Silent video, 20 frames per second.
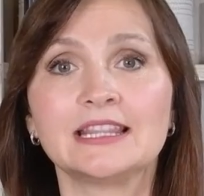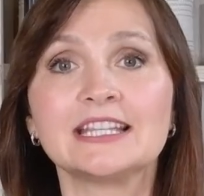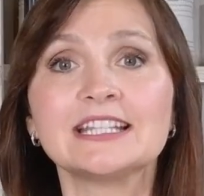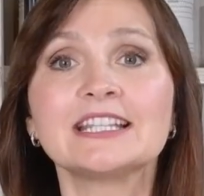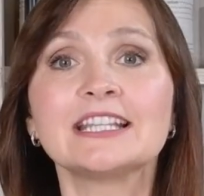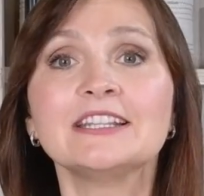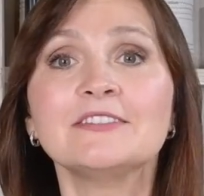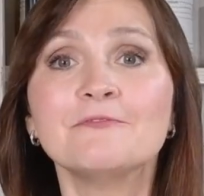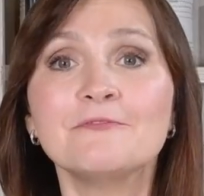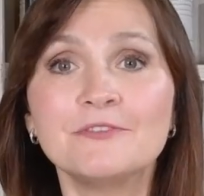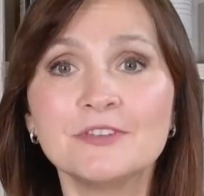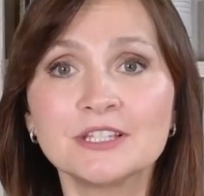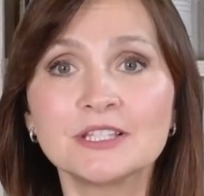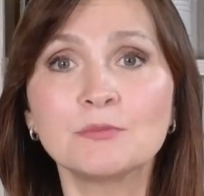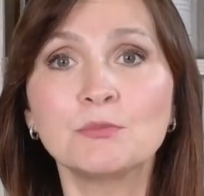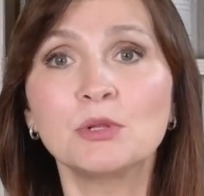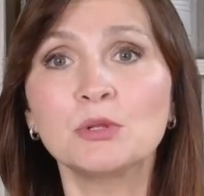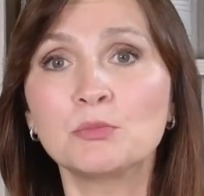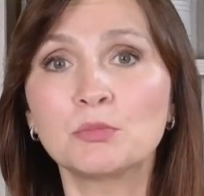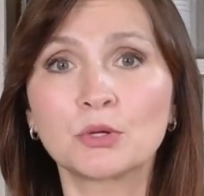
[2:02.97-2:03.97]
This
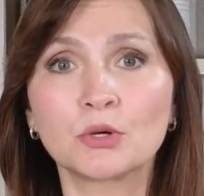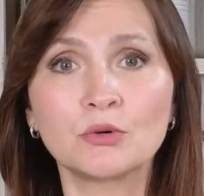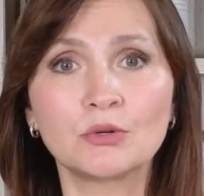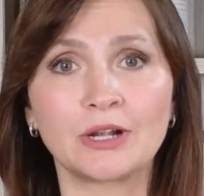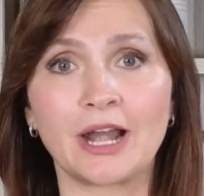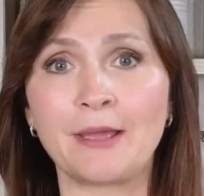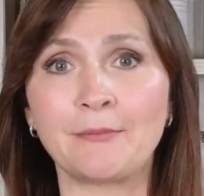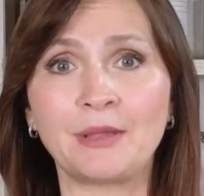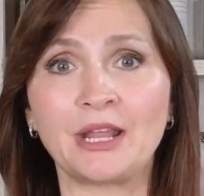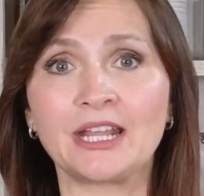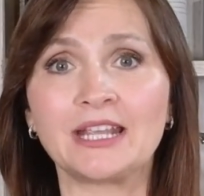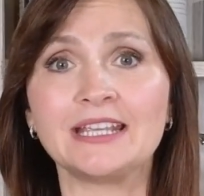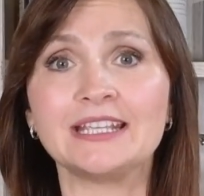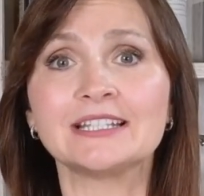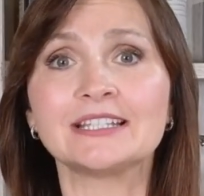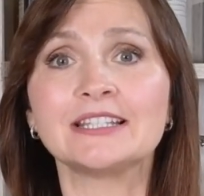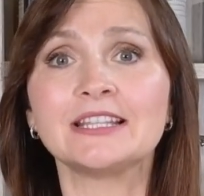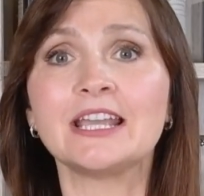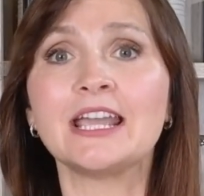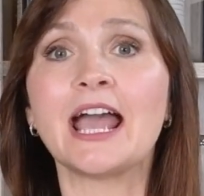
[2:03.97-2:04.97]
invisible programming
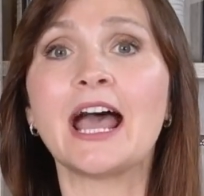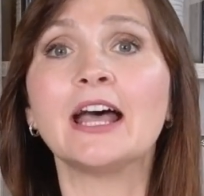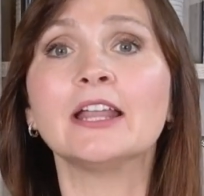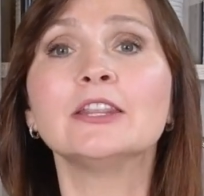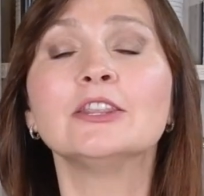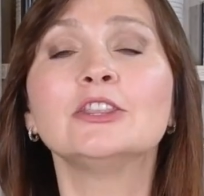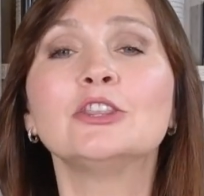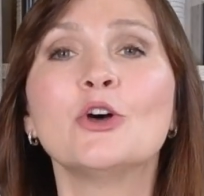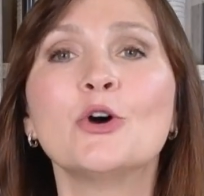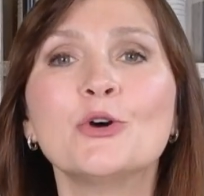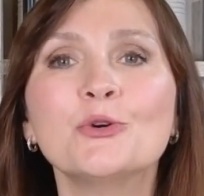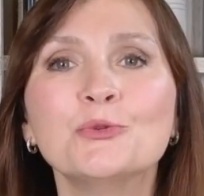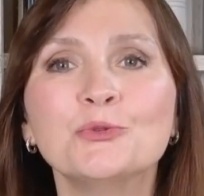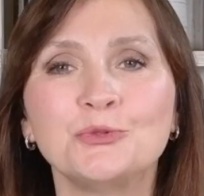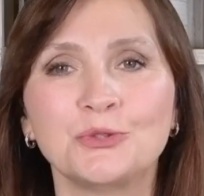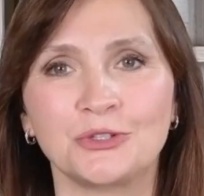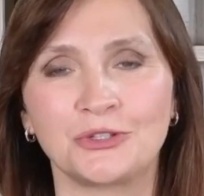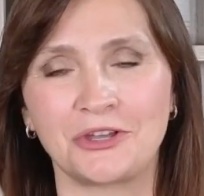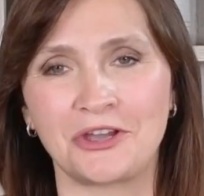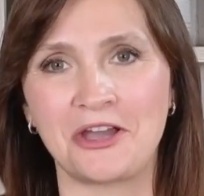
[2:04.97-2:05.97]
is the
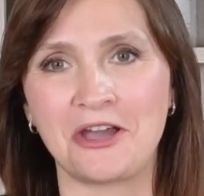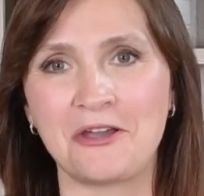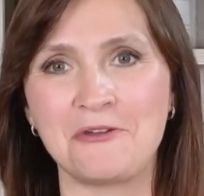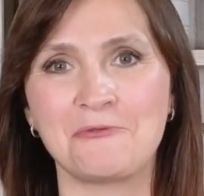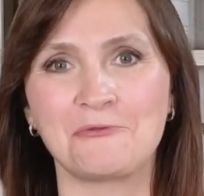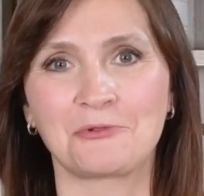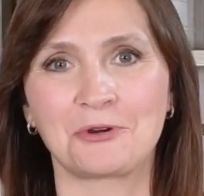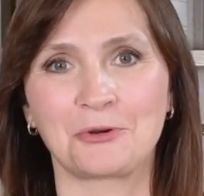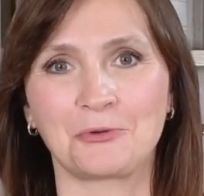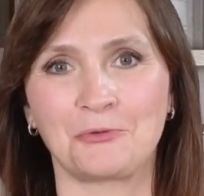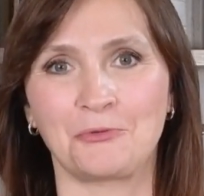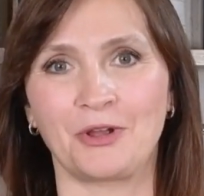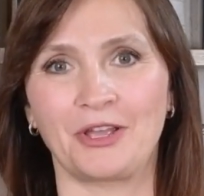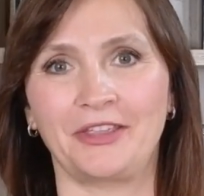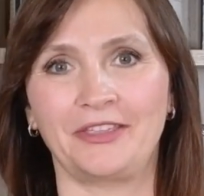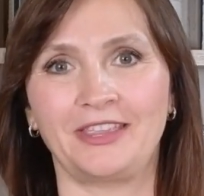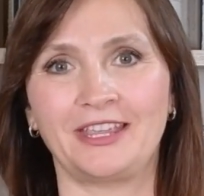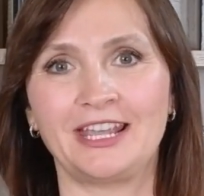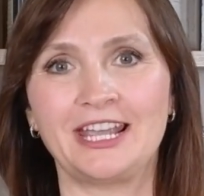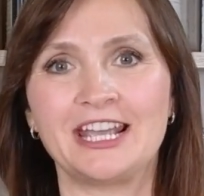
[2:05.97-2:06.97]
unknown I work with.